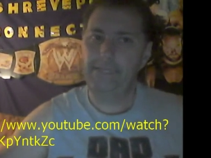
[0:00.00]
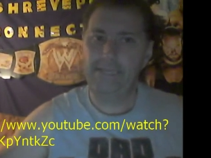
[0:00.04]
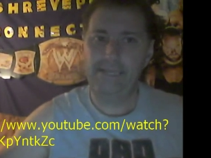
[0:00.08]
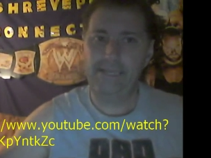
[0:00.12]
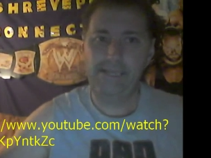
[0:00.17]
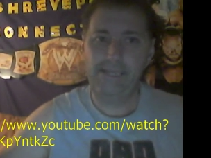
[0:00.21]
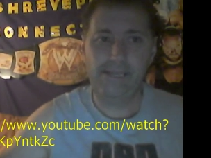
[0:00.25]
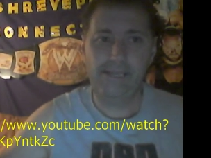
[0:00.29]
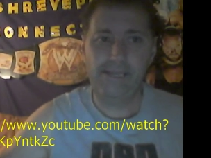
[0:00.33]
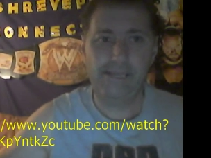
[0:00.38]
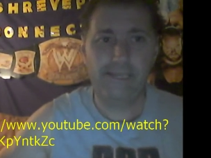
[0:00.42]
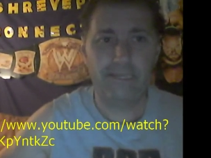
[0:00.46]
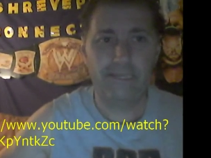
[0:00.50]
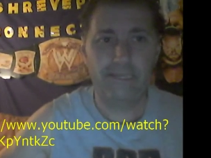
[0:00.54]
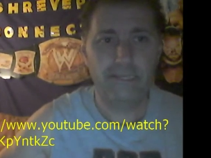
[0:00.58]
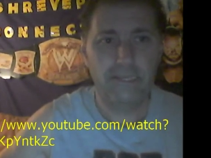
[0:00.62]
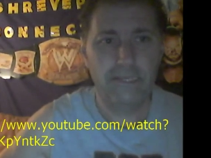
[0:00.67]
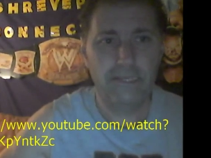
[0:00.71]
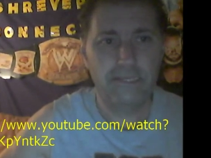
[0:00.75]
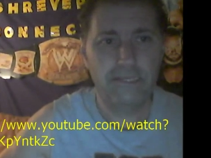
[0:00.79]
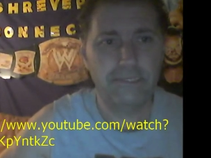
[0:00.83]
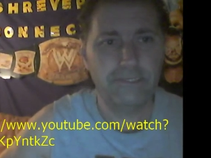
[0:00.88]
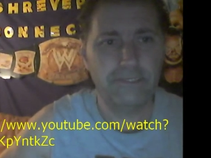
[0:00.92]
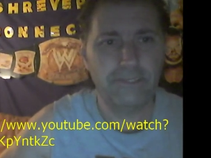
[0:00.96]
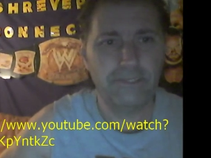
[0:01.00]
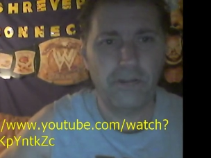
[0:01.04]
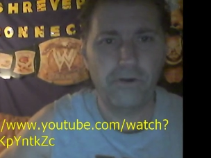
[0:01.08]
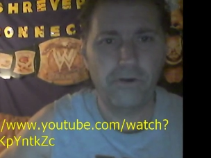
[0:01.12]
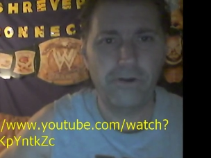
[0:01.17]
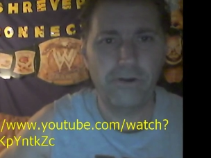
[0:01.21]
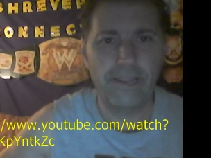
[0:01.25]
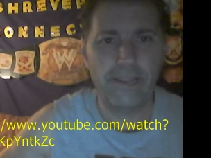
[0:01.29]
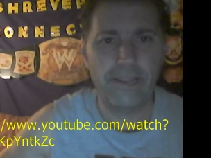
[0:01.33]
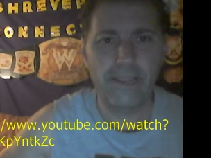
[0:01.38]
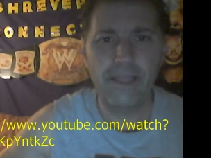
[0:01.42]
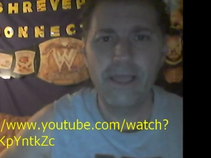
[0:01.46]
uh,
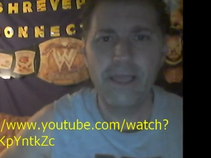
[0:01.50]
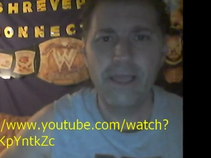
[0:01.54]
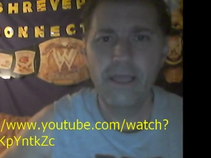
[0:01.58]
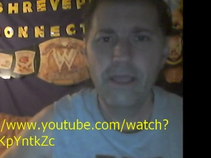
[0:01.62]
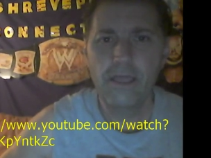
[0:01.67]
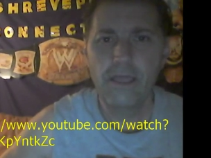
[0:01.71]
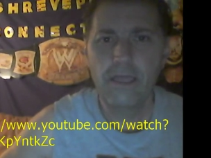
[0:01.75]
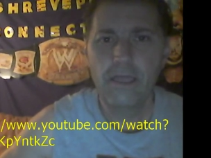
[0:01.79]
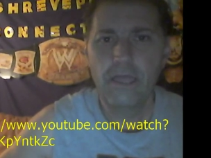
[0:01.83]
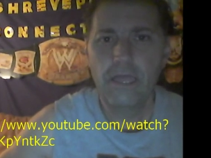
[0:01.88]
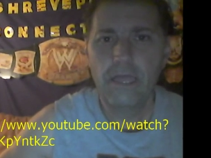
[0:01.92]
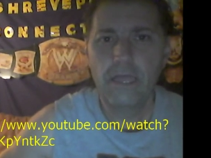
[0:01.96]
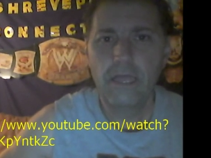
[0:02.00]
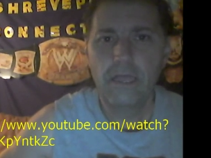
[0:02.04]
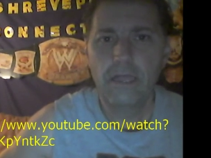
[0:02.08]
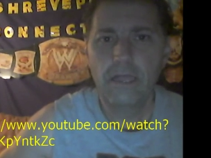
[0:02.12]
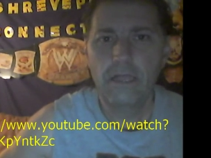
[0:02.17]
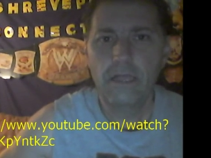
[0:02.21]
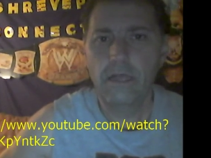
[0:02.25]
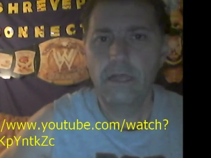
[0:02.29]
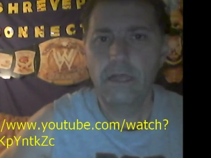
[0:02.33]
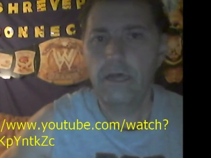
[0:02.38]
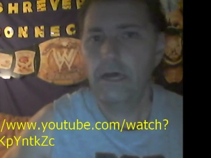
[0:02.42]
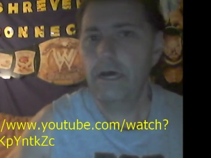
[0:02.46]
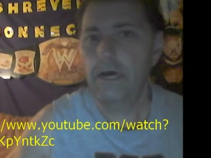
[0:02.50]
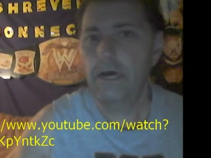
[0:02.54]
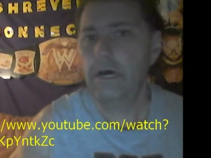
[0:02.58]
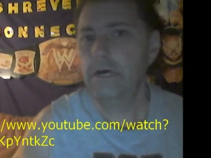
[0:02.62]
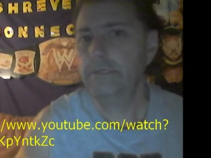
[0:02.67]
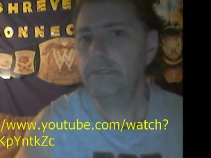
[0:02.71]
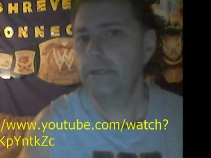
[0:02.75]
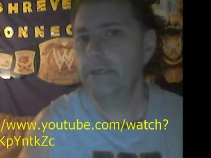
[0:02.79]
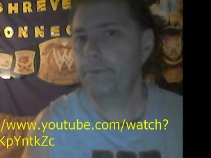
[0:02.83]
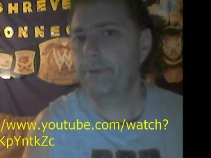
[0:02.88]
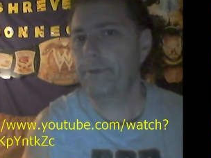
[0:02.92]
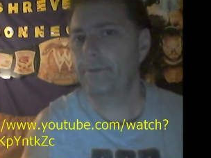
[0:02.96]
starring
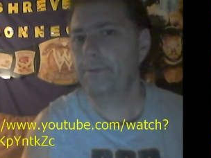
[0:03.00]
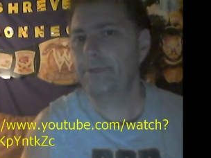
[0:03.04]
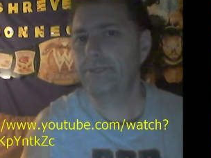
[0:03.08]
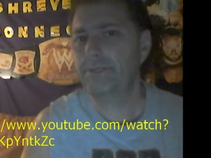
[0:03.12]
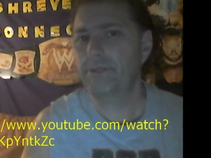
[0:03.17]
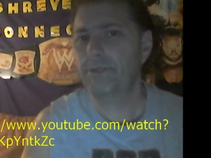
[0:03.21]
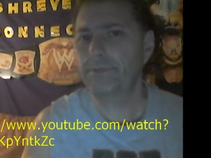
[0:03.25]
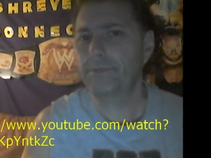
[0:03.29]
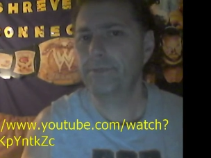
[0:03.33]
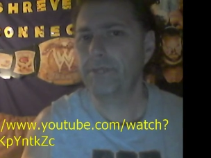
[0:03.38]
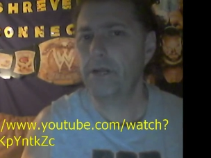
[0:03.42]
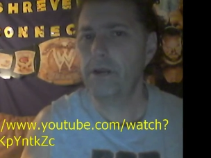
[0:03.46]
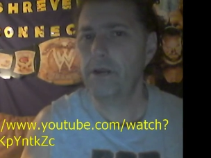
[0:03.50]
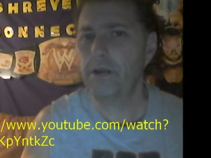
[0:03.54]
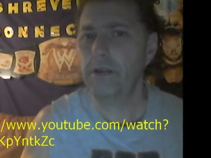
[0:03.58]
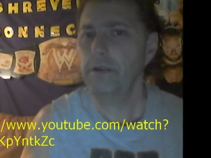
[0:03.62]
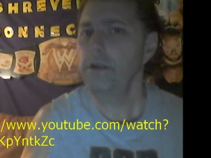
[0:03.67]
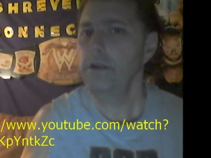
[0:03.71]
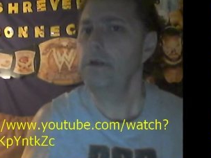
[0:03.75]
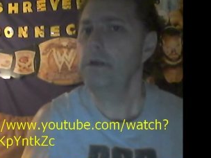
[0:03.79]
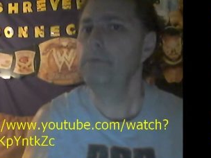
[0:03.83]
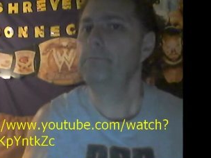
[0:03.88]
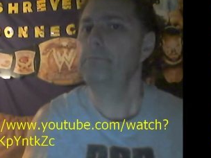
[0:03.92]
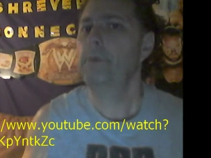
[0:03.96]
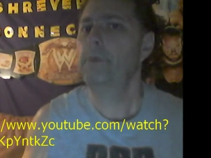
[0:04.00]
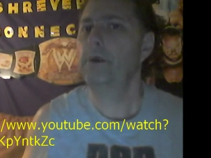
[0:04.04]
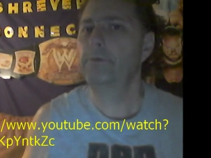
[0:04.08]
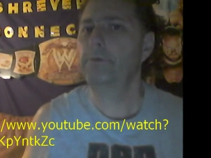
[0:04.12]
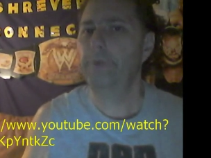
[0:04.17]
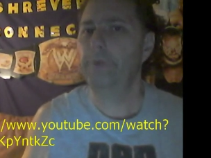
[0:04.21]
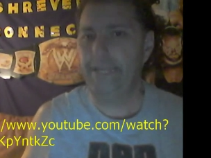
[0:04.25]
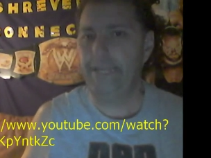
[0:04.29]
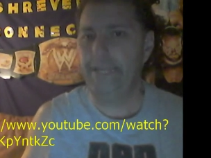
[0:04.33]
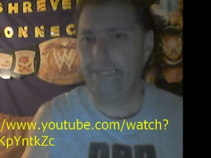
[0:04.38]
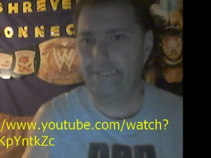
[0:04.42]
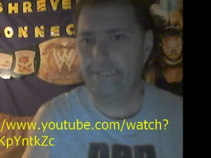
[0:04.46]
uh, WWE superstar
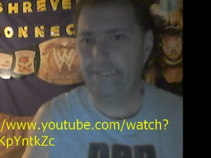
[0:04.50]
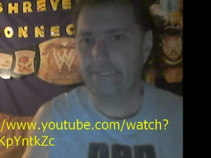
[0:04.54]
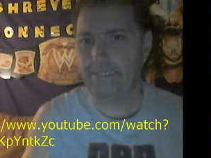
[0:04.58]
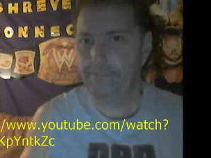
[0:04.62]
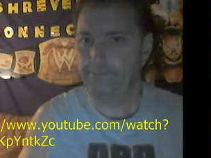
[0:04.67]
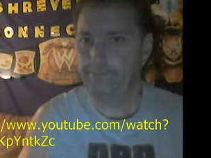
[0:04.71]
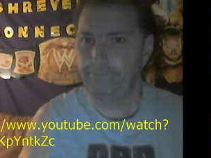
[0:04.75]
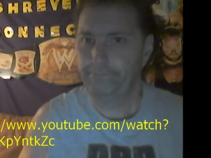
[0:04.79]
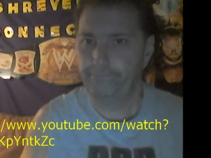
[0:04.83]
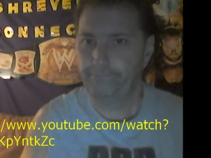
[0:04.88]
Maryse.